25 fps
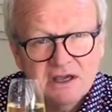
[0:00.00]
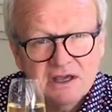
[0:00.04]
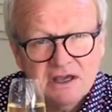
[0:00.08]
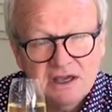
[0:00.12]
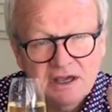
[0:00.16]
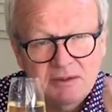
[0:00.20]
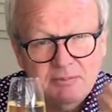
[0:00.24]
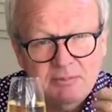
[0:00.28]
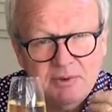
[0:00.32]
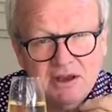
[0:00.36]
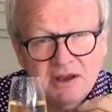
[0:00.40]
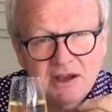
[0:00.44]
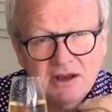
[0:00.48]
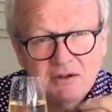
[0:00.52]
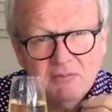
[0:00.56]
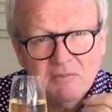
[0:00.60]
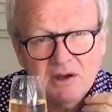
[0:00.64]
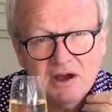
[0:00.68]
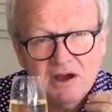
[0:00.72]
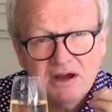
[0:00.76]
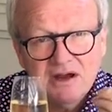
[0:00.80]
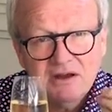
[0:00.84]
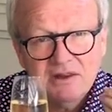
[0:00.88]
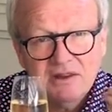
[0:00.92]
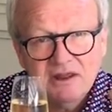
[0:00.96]
keeping in
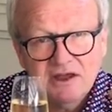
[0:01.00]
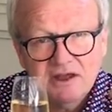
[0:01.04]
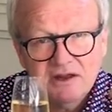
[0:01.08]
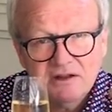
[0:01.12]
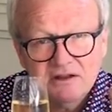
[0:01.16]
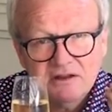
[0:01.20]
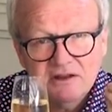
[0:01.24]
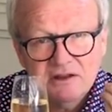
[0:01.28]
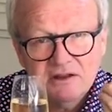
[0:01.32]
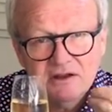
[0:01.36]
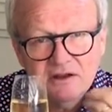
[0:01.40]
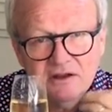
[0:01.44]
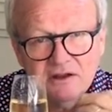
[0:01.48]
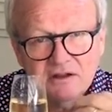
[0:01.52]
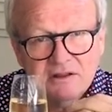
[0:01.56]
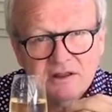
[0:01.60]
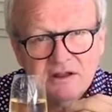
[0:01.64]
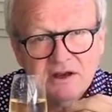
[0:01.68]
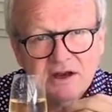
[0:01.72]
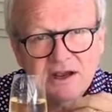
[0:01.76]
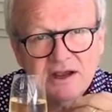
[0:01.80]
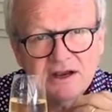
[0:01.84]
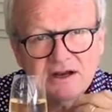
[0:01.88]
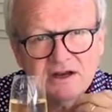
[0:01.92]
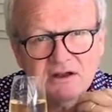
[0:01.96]
mind that the
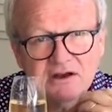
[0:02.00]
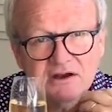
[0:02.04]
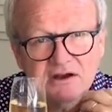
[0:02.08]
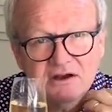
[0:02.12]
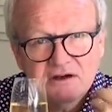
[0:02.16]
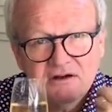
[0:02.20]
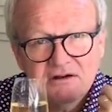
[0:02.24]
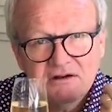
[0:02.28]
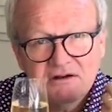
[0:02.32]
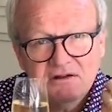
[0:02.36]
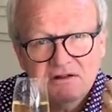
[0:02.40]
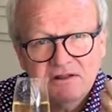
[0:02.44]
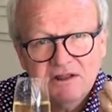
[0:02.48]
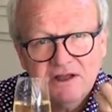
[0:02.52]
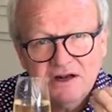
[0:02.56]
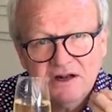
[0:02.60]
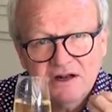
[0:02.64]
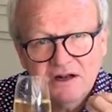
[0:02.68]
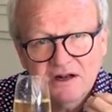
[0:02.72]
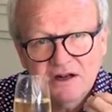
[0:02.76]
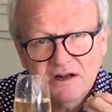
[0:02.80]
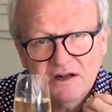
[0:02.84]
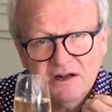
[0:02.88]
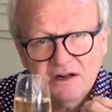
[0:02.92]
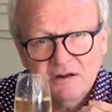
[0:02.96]
nectar,
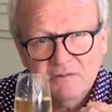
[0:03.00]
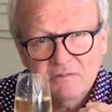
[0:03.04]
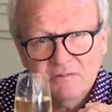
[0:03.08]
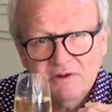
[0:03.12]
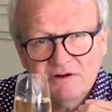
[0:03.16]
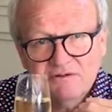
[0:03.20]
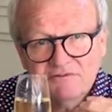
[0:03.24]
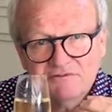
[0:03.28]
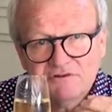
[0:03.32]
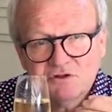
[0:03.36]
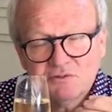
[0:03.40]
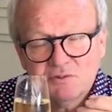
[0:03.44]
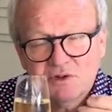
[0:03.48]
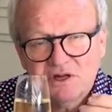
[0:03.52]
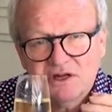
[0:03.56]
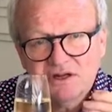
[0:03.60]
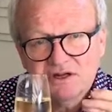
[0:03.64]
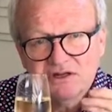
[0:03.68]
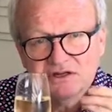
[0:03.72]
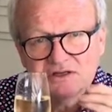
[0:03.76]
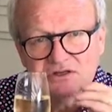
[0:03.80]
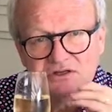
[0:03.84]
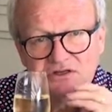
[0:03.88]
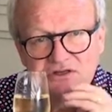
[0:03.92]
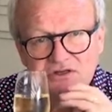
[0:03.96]
that little bit of
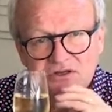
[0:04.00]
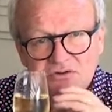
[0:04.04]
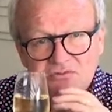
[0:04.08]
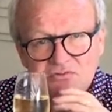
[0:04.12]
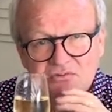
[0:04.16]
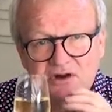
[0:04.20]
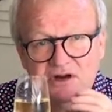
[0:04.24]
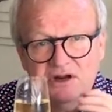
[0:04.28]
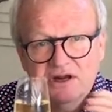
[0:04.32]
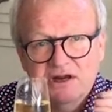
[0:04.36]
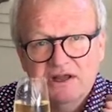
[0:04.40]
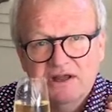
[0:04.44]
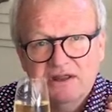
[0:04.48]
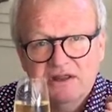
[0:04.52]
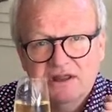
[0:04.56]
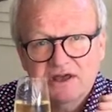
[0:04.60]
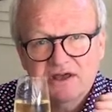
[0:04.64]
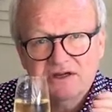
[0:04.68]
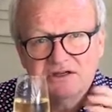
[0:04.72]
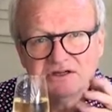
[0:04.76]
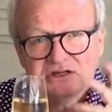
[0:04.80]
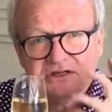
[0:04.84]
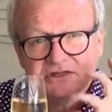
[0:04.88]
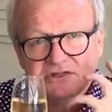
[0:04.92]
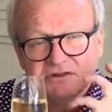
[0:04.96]
sweetness, is really there
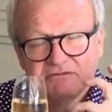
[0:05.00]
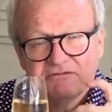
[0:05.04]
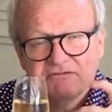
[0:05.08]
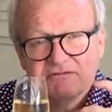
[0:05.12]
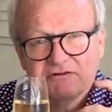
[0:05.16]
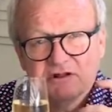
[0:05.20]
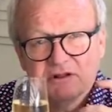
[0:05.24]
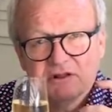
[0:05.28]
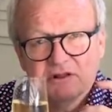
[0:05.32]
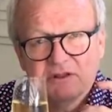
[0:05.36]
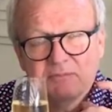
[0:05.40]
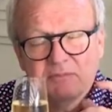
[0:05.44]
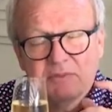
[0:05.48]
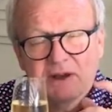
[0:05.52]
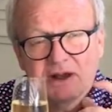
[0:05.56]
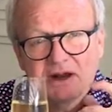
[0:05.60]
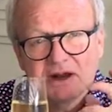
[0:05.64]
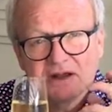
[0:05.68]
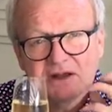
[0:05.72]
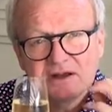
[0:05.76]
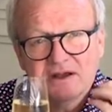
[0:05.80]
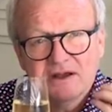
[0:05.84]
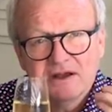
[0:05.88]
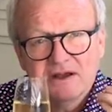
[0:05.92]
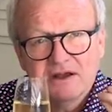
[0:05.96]
just to fill the
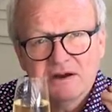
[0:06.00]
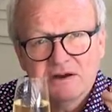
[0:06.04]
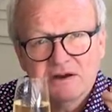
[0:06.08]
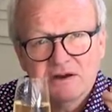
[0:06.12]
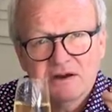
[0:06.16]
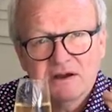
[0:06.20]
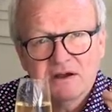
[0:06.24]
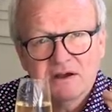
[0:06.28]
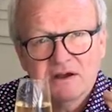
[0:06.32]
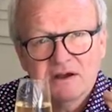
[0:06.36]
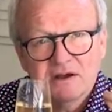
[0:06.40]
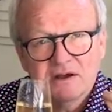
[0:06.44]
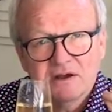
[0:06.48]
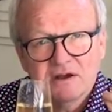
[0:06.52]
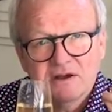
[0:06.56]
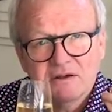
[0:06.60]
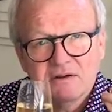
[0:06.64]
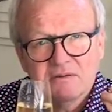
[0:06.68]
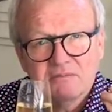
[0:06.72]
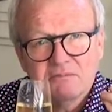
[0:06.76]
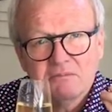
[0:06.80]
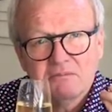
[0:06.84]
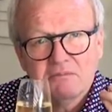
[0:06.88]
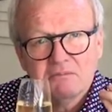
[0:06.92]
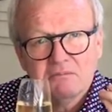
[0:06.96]
palate and
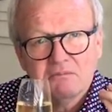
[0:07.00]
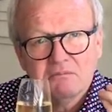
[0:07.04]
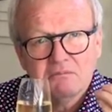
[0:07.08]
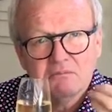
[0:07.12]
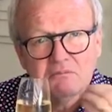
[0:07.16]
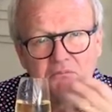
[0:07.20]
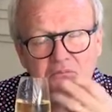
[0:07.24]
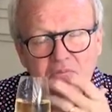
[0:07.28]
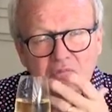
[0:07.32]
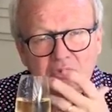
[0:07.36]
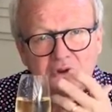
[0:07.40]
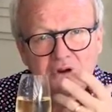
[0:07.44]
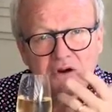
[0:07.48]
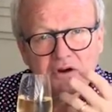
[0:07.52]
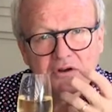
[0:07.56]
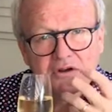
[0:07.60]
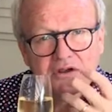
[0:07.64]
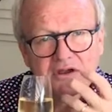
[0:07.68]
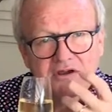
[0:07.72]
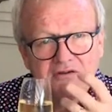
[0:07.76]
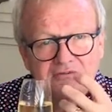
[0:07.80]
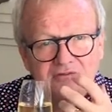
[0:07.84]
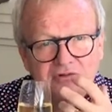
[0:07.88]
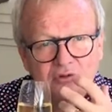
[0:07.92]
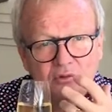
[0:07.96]
you know,
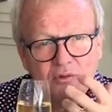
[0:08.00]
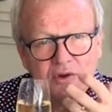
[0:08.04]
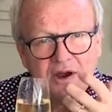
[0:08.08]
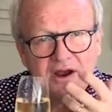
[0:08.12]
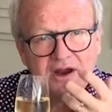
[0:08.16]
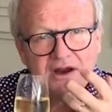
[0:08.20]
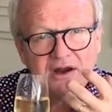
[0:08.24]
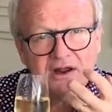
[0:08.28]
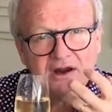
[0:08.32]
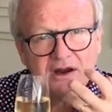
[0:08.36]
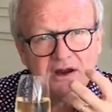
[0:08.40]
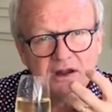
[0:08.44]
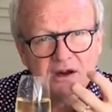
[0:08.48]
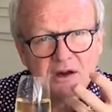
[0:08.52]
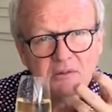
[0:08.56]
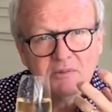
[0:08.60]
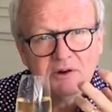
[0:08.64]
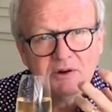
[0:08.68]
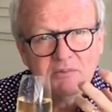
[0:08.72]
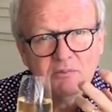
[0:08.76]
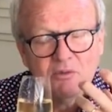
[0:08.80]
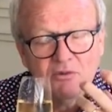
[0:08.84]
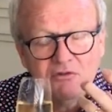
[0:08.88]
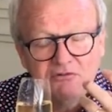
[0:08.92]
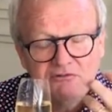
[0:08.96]
give the wine a little
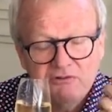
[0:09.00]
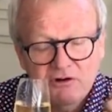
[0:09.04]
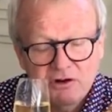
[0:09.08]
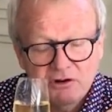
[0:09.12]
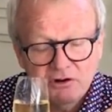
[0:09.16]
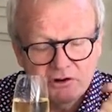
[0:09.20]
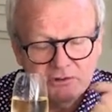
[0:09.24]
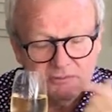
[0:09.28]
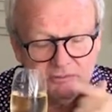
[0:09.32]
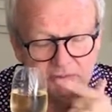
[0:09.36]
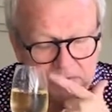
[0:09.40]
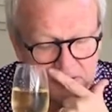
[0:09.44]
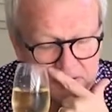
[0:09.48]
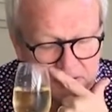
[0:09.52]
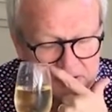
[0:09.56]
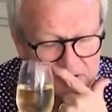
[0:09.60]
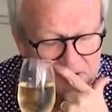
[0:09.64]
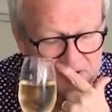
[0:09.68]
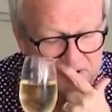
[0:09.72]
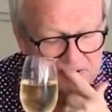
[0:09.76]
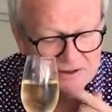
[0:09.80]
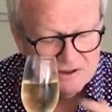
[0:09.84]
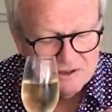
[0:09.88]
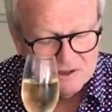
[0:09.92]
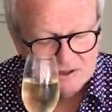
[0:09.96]
bit more volume.
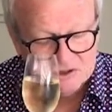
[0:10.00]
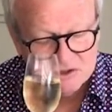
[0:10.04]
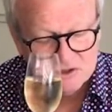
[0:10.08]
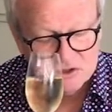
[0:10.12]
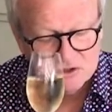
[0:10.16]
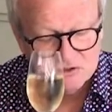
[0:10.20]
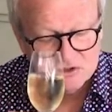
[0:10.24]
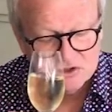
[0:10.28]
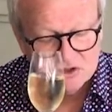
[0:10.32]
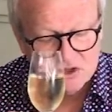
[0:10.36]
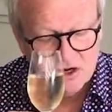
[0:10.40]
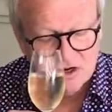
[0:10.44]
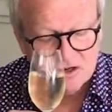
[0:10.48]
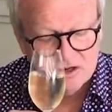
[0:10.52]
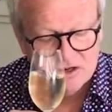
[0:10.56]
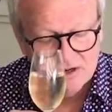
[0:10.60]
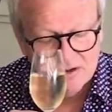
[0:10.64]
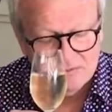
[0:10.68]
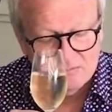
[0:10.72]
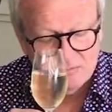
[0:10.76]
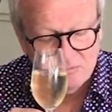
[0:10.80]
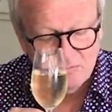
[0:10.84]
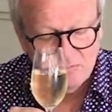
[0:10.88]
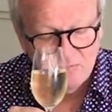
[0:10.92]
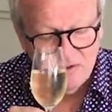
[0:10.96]
So
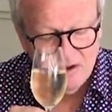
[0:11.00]
Chardonnay